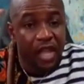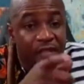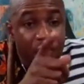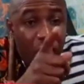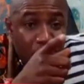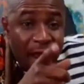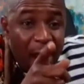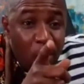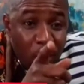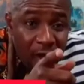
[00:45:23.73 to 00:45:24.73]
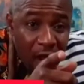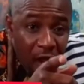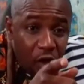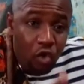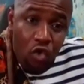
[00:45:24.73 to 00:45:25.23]
emi okpa wo ma
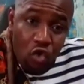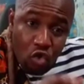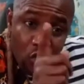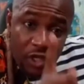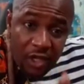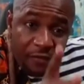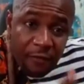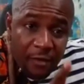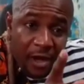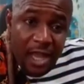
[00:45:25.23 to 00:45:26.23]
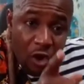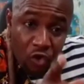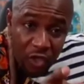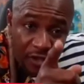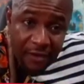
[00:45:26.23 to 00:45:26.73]
o give on ya
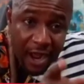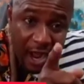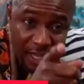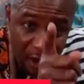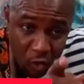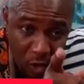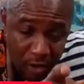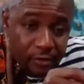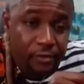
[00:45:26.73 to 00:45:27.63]
o give ayawo